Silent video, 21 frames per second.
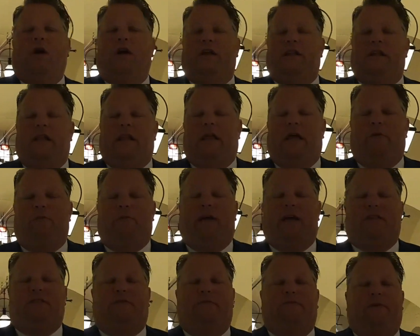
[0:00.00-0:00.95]
working today. We
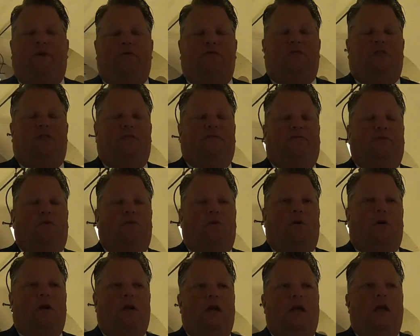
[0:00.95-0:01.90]
got some votes yeah. on the
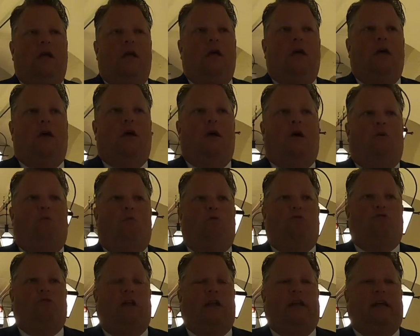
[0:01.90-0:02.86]
floor.
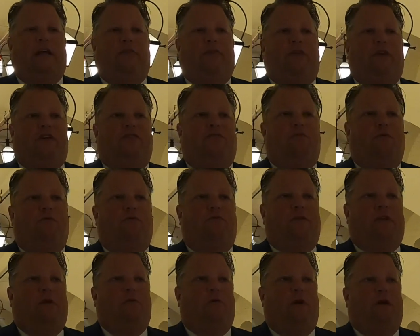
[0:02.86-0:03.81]
We're trying to get things
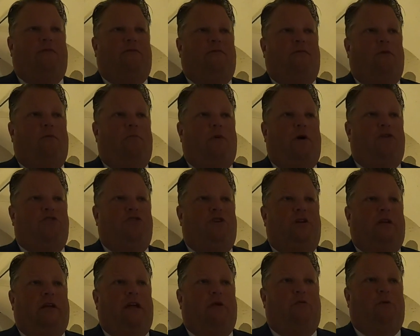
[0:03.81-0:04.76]
moving, get ready for a
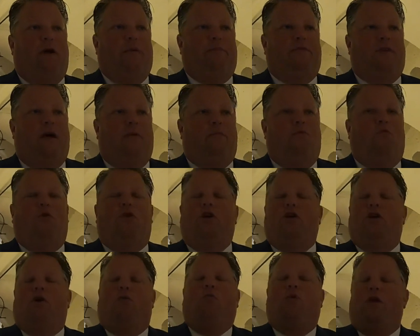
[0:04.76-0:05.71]
budget, get wrapped up. What are
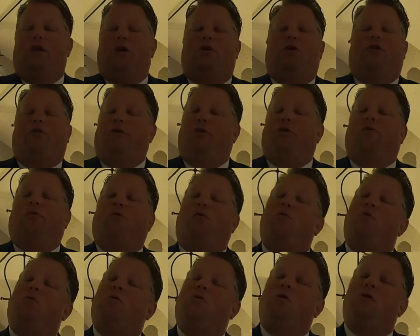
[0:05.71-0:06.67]
you, what are you going to do?
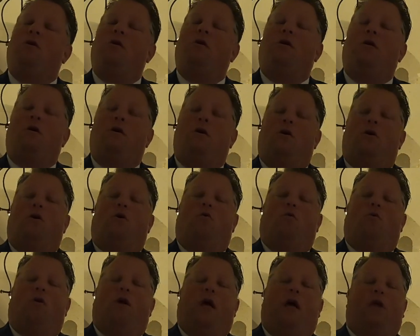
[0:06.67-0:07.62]

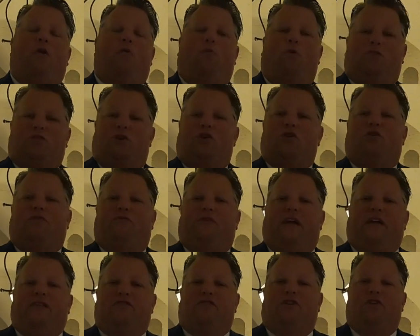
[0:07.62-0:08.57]
And what's all your
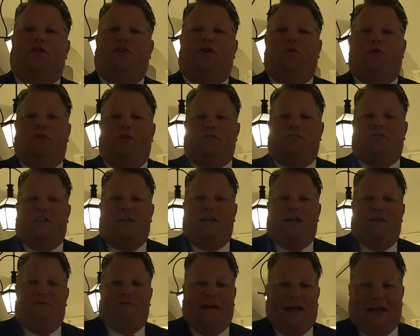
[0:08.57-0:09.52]
fans going to do? Listen,
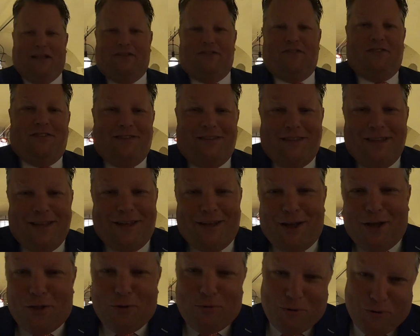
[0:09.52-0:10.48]
fans.
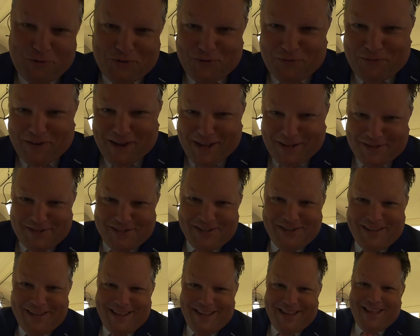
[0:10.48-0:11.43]
Hello, Rooster fans.
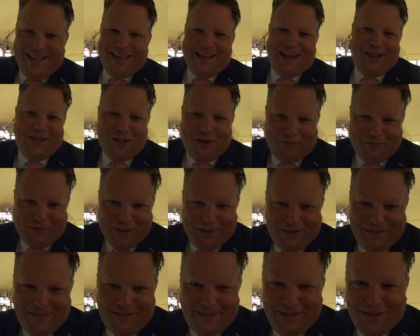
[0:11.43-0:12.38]
I love you.
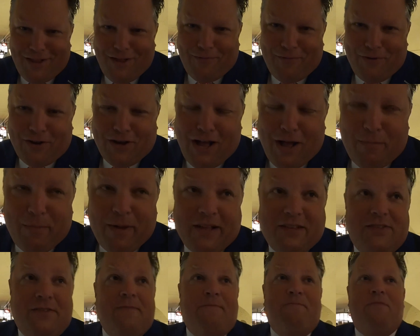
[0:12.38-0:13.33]
I love your
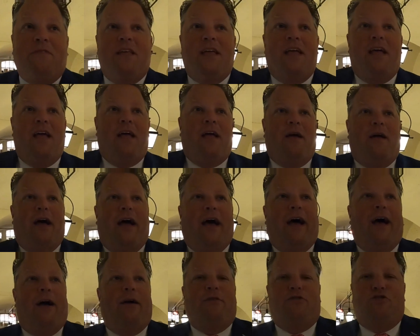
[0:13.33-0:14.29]
comments.
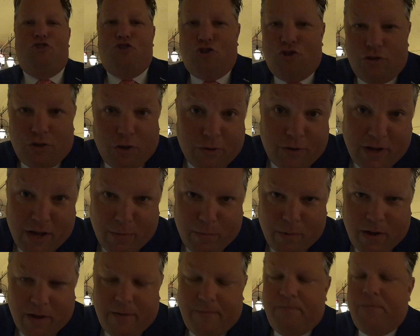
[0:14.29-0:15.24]
Uh, shh, don't tell
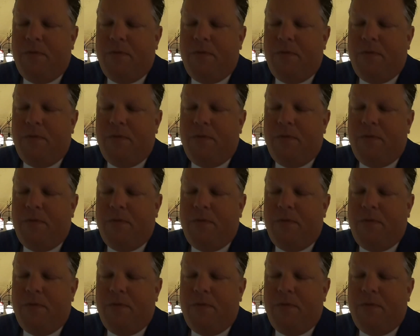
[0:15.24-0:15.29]
anybody.